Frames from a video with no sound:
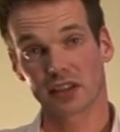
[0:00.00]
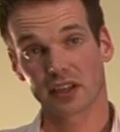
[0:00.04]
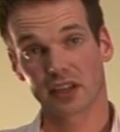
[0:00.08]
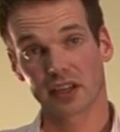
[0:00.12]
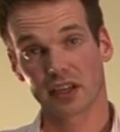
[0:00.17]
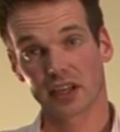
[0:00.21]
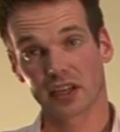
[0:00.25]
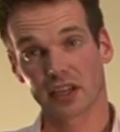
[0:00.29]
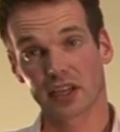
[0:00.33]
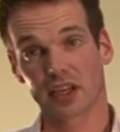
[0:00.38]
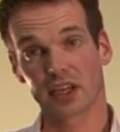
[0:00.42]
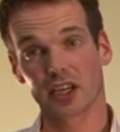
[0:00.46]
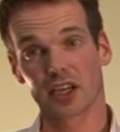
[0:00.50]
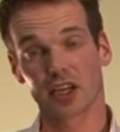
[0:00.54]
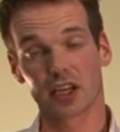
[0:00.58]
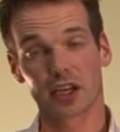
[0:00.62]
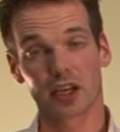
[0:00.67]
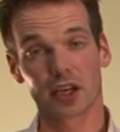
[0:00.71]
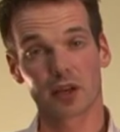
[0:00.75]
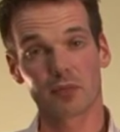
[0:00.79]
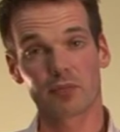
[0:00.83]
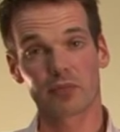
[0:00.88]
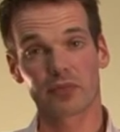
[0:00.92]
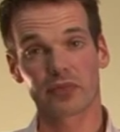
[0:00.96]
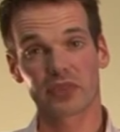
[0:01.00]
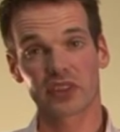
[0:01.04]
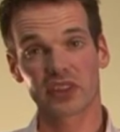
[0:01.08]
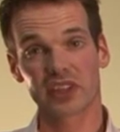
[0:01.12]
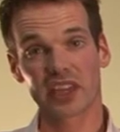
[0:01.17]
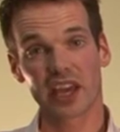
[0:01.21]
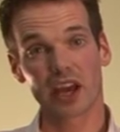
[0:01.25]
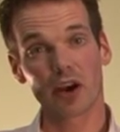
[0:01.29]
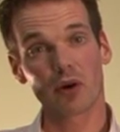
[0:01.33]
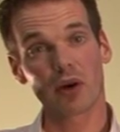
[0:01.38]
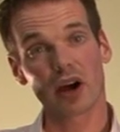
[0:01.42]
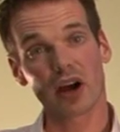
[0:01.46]

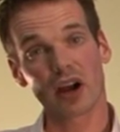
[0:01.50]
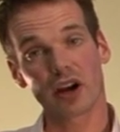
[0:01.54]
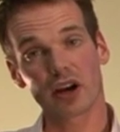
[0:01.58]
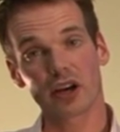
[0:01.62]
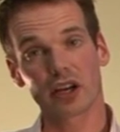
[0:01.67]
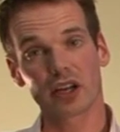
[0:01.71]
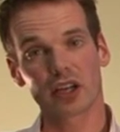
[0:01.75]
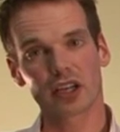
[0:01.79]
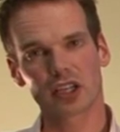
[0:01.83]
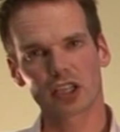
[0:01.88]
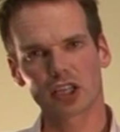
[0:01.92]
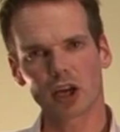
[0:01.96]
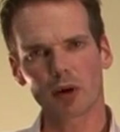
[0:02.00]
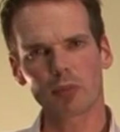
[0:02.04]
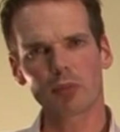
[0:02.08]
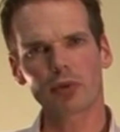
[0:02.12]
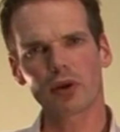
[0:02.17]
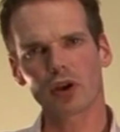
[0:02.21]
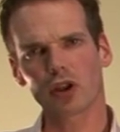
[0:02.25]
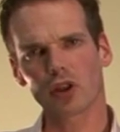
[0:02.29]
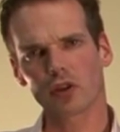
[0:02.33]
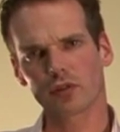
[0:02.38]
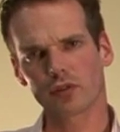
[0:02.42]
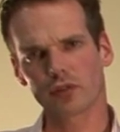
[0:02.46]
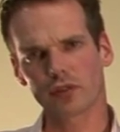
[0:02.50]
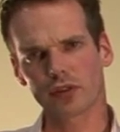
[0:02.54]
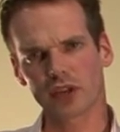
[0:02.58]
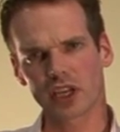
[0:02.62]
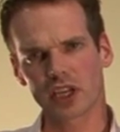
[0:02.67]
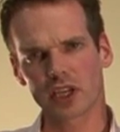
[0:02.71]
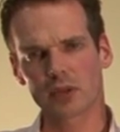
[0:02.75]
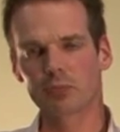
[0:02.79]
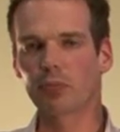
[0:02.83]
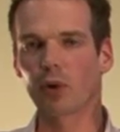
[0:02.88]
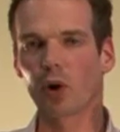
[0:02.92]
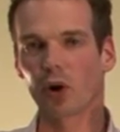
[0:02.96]
There are a couple of
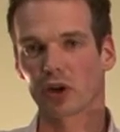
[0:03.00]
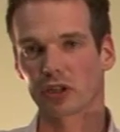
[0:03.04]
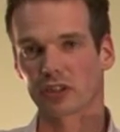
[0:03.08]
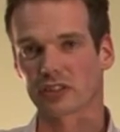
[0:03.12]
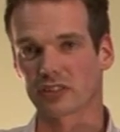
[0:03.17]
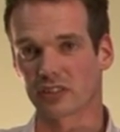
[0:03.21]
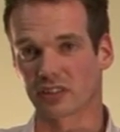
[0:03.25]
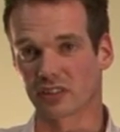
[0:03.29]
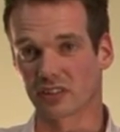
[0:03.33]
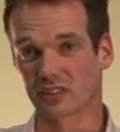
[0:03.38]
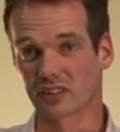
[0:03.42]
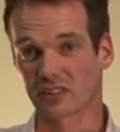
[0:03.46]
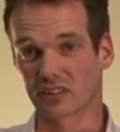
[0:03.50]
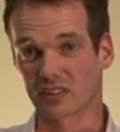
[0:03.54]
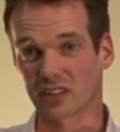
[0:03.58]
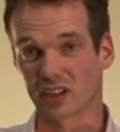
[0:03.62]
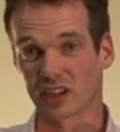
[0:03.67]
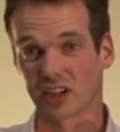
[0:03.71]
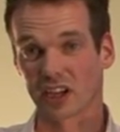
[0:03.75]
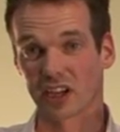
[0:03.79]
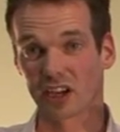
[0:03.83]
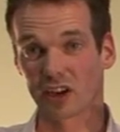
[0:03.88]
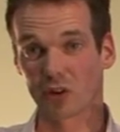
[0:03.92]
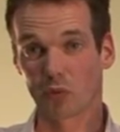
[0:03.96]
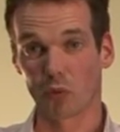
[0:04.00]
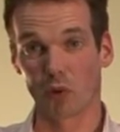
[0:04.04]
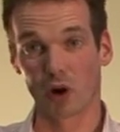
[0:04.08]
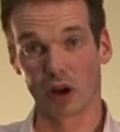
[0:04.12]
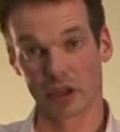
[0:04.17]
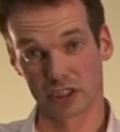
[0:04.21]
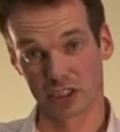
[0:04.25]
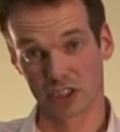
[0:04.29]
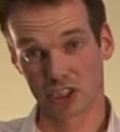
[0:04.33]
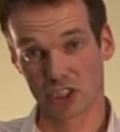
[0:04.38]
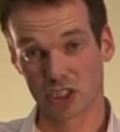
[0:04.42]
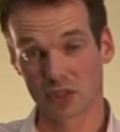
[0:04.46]
important
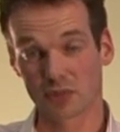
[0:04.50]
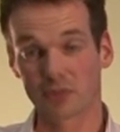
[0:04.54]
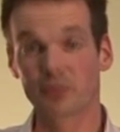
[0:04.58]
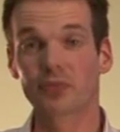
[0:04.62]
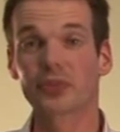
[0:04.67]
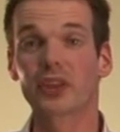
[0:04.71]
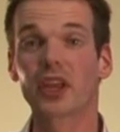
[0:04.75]
ones.